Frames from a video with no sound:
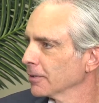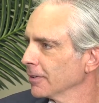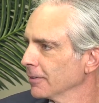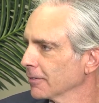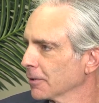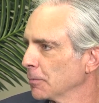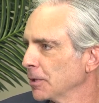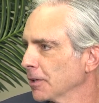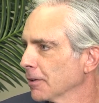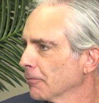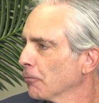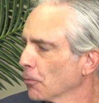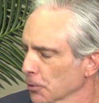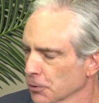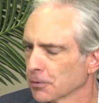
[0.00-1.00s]
It's going to be a
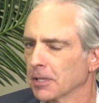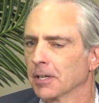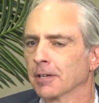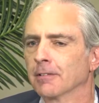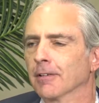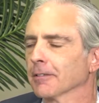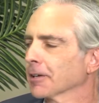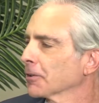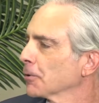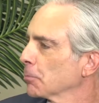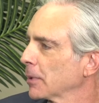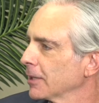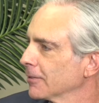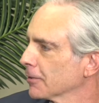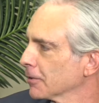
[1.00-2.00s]
4-string electric
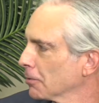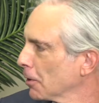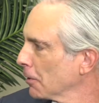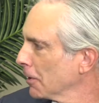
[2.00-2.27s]
bass guitar.